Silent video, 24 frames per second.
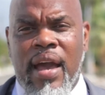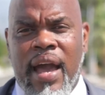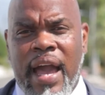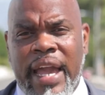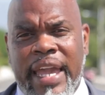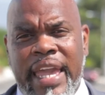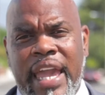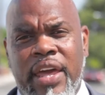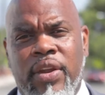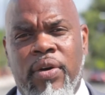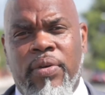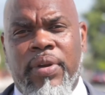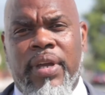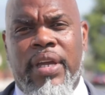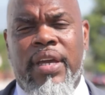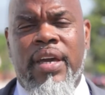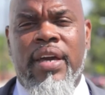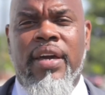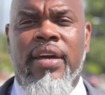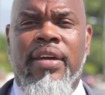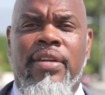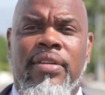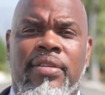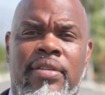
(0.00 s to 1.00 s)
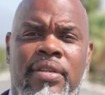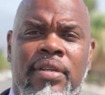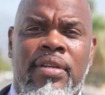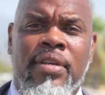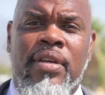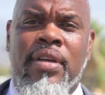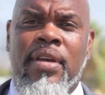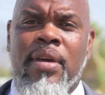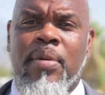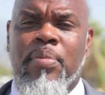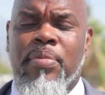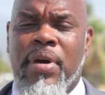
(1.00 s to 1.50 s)
I can't own a gun,
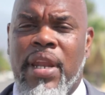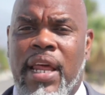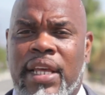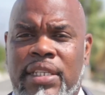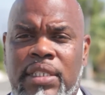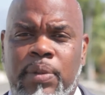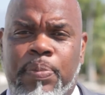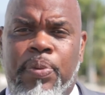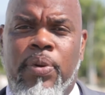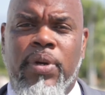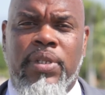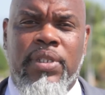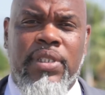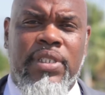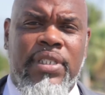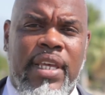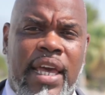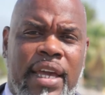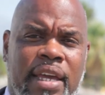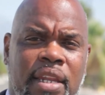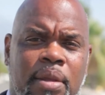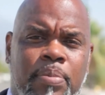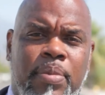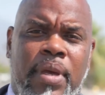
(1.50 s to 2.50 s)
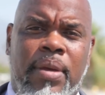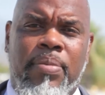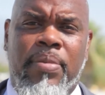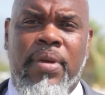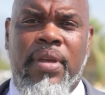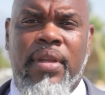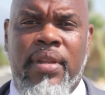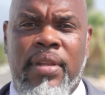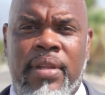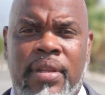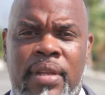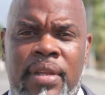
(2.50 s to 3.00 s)
but I support the Second
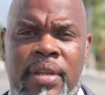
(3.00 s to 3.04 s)
Amendment.